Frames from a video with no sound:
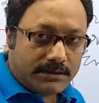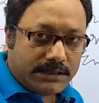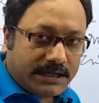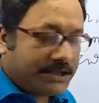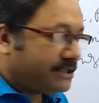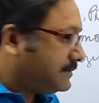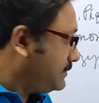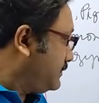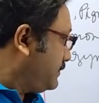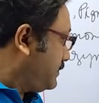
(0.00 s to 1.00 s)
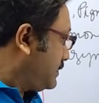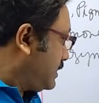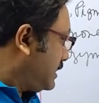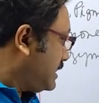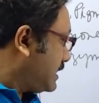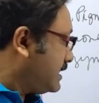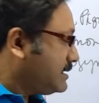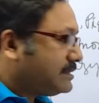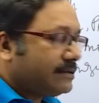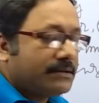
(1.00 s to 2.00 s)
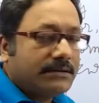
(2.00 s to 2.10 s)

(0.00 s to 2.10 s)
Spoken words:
energy, in that case